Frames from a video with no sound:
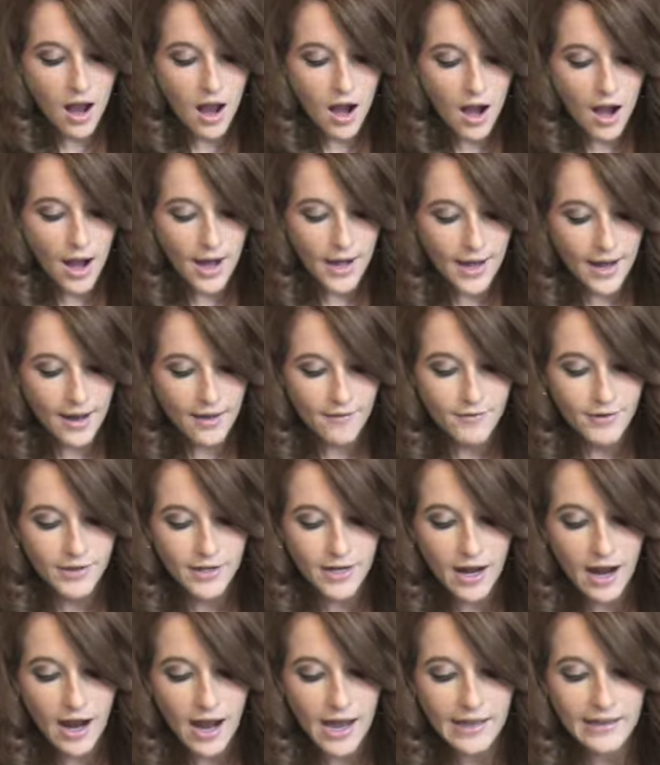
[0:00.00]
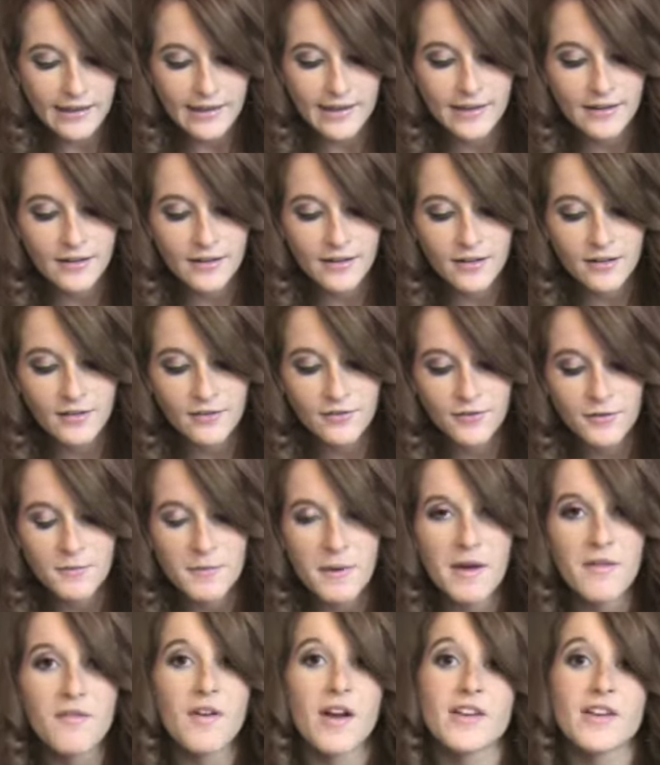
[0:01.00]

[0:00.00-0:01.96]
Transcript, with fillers: I have an eyeliner from e.l.f.